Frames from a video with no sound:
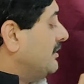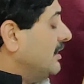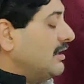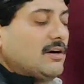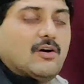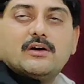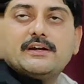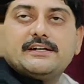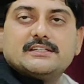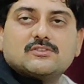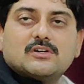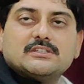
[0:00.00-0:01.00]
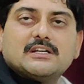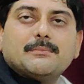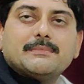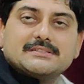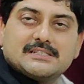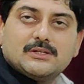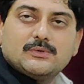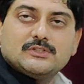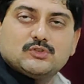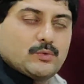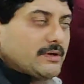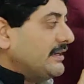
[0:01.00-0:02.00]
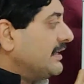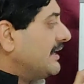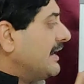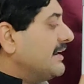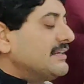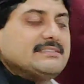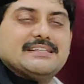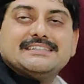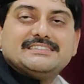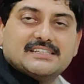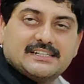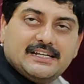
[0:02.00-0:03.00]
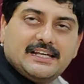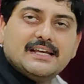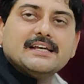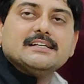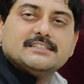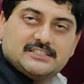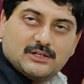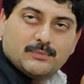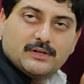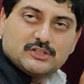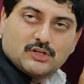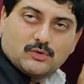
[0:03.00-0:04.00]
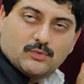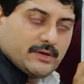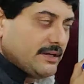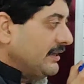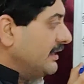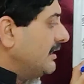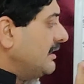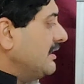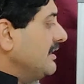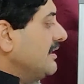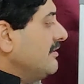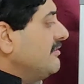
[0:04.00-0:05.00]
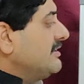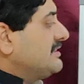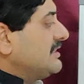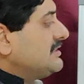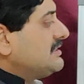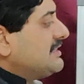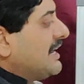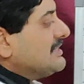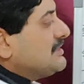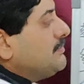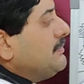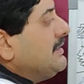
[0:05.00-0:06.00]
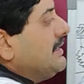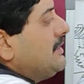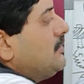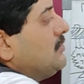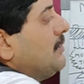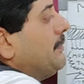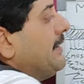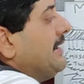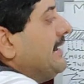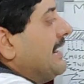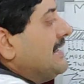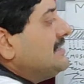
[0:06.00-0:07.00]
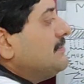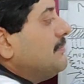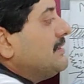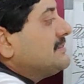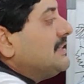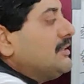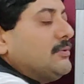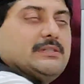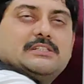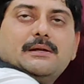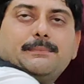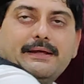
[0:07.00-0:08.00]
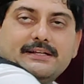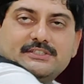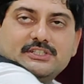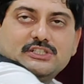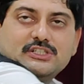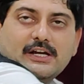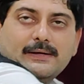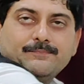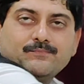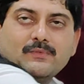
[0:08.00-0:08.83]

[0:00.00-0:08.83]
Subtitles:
it is causing a muscle twitch over here and a sensory stimulation over here, which is transmitted to the brain as muscle twitch and paresthesia.